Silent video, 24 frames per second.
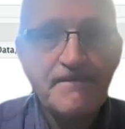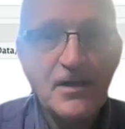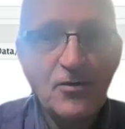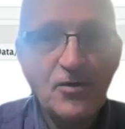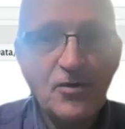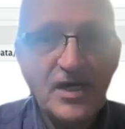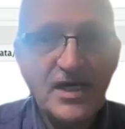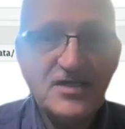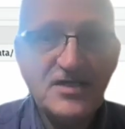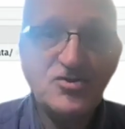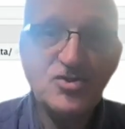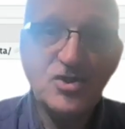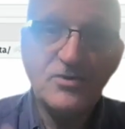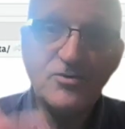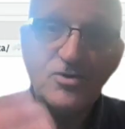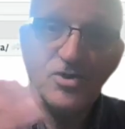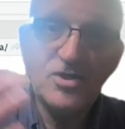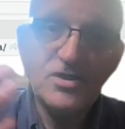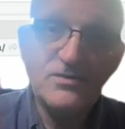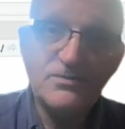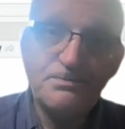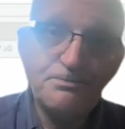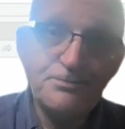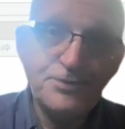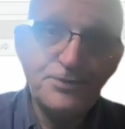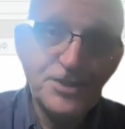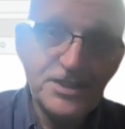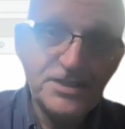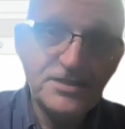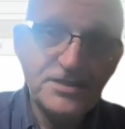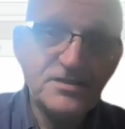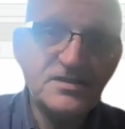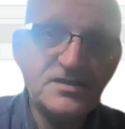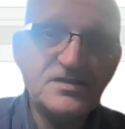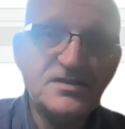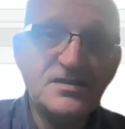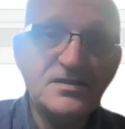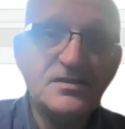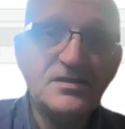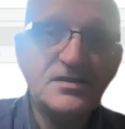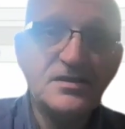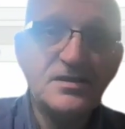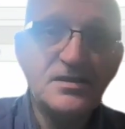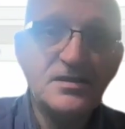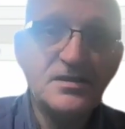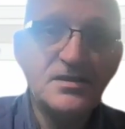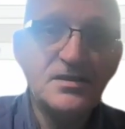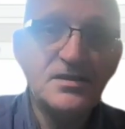Okay, so I'm going to print
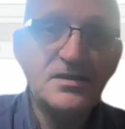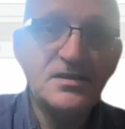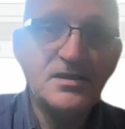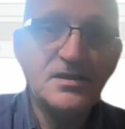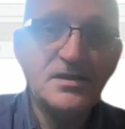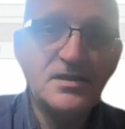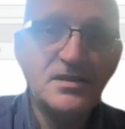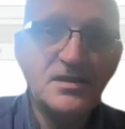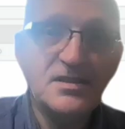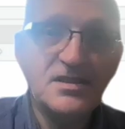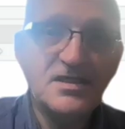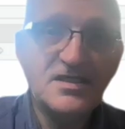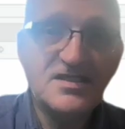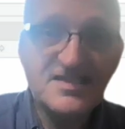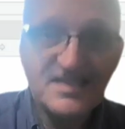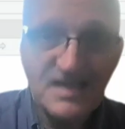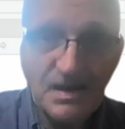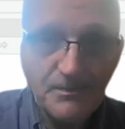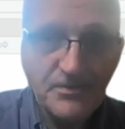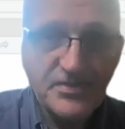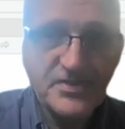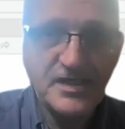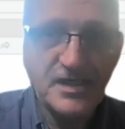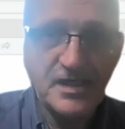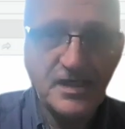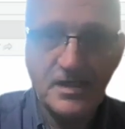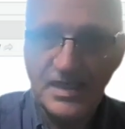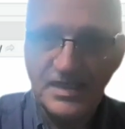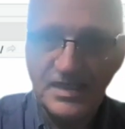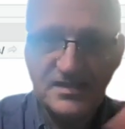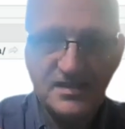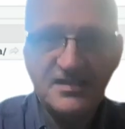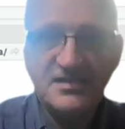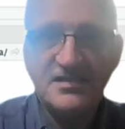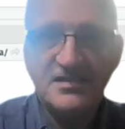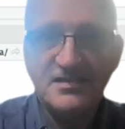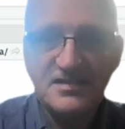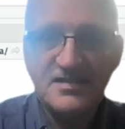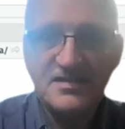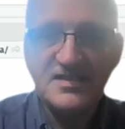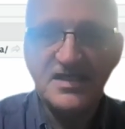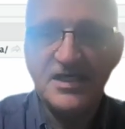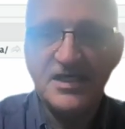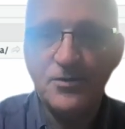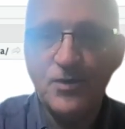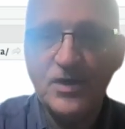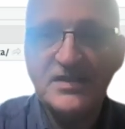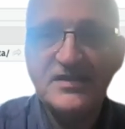something. I didn't
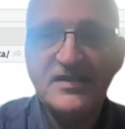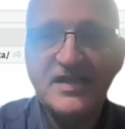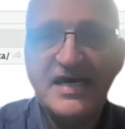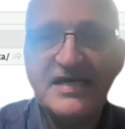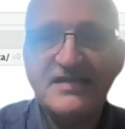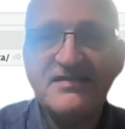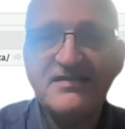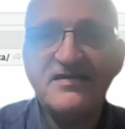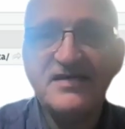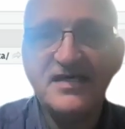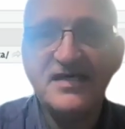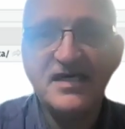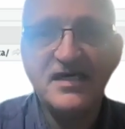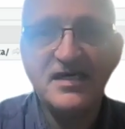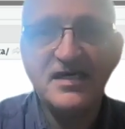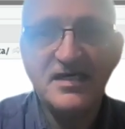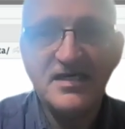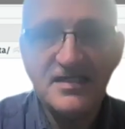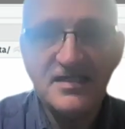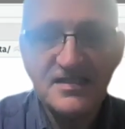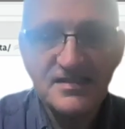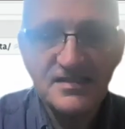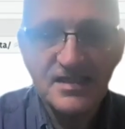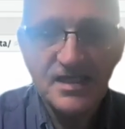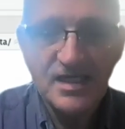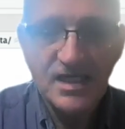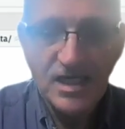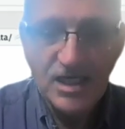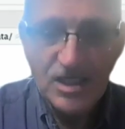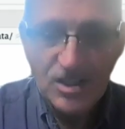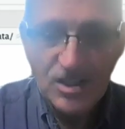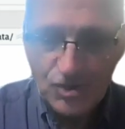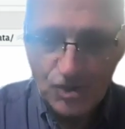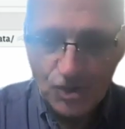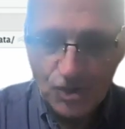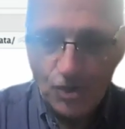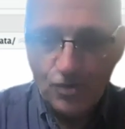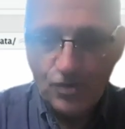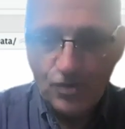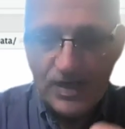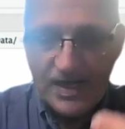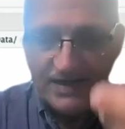say what that thing is. So